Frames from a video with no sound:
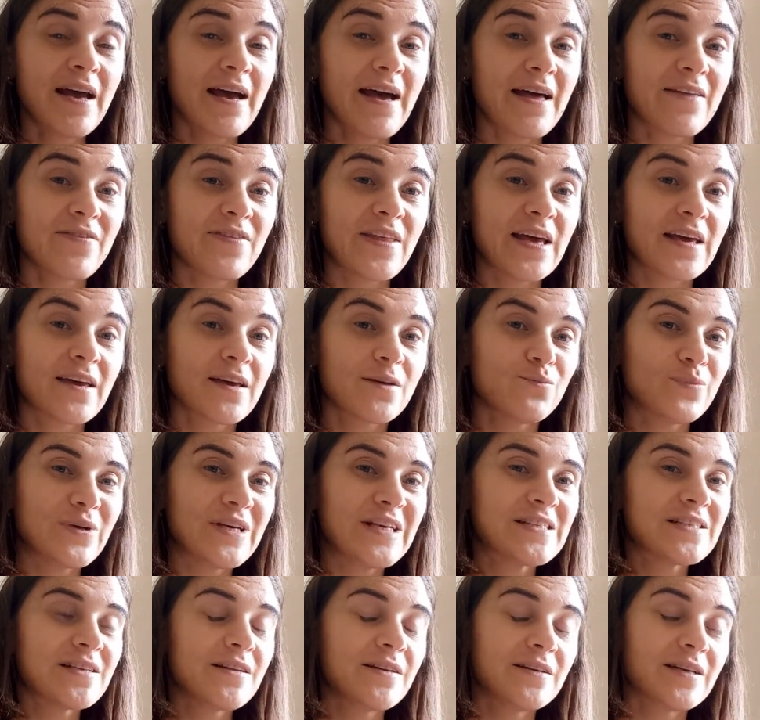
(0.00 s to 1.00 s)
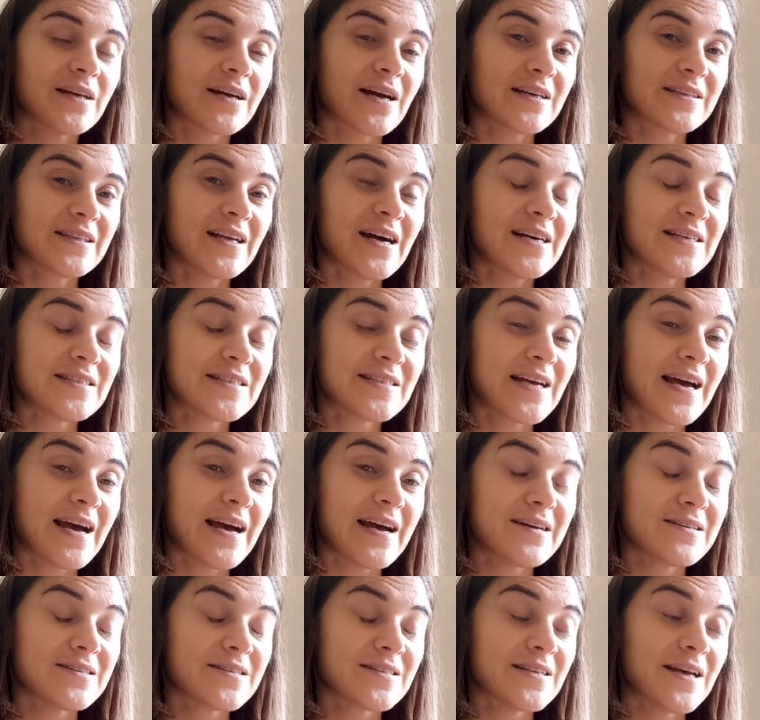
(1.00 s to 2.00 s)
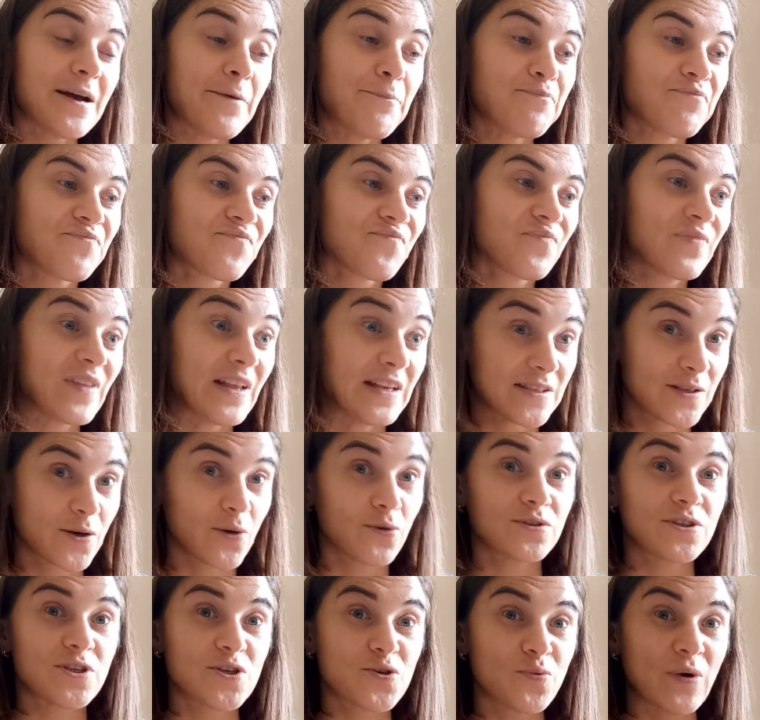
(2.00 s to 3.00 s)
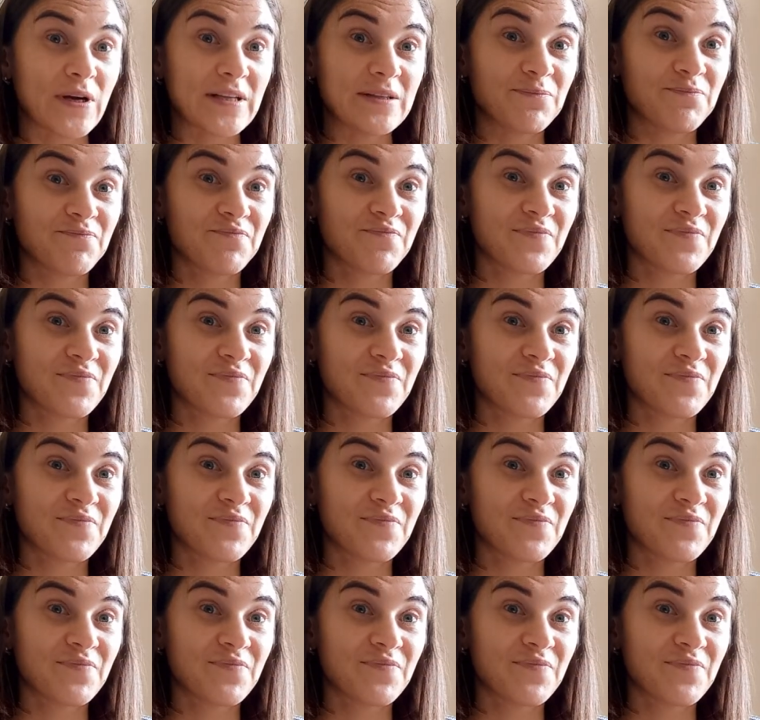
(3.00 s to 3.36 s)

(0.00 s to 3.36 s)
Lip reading: and they can be easily recognized as this cottage one.